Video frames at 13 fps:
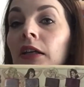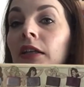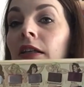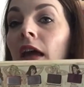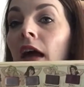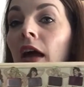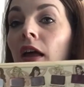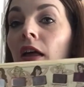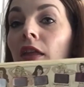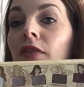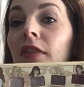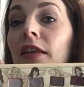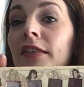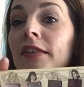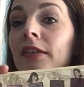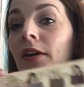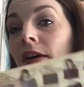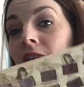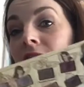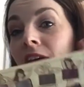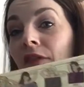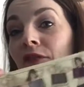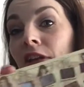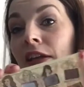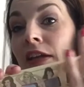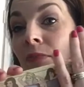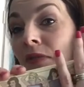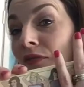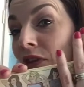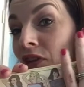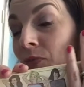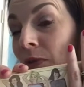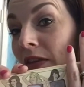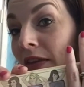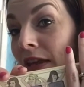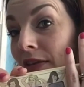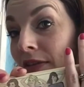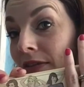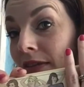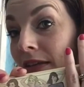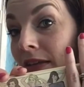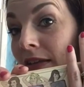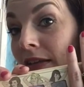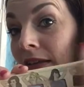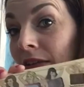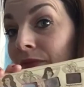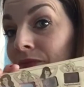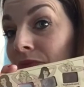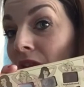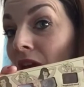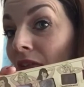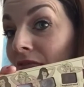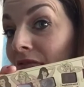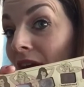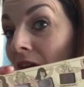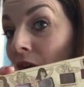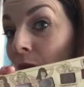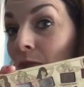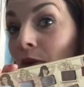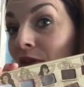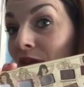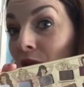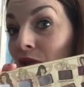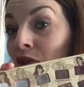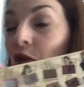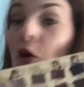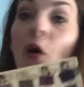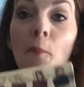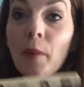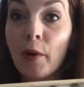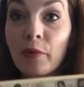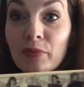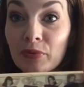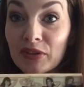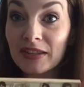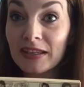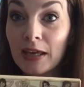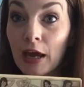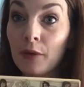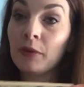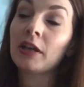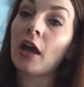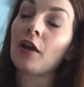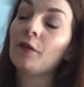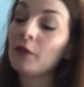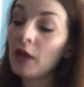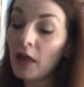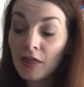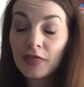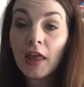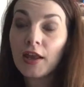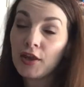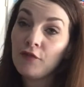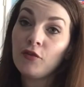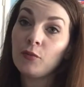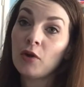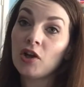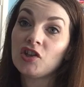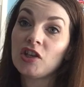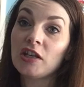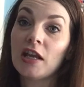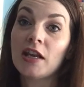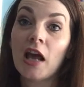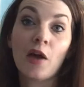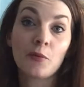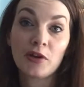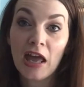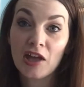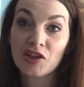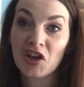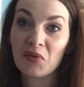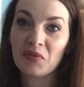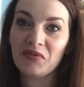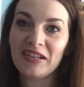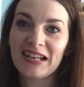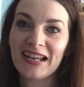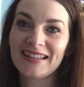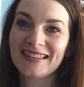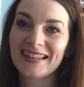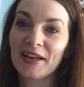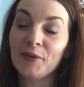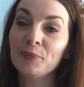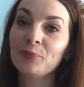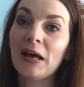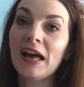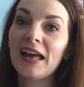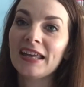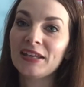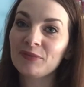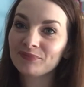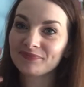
Yeah, this lot is definitely going to be finished by the end of the year. That I'm not so sure, but we will see how we go. Thank you for watching, and I will catch up with you later. Bye.